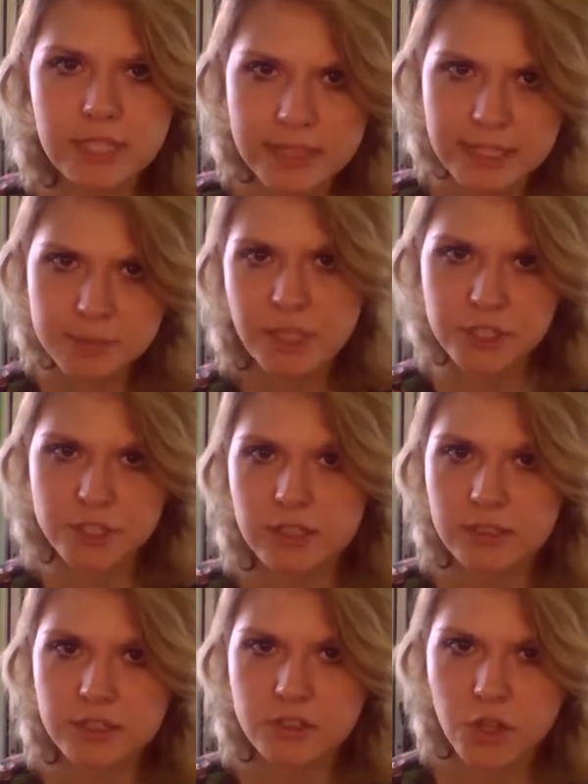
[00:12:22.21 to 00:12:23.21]
in this
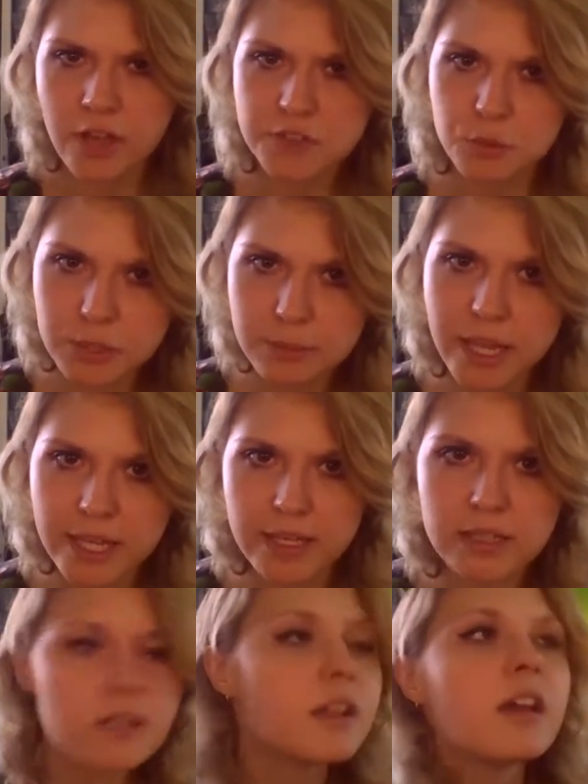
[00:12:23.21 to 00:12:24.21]
picture because you have to remake
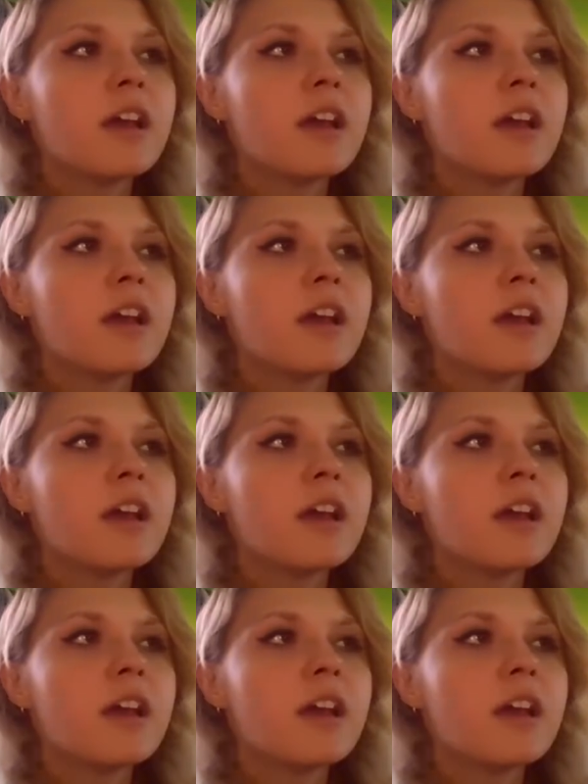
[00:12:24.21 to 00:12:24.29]
it.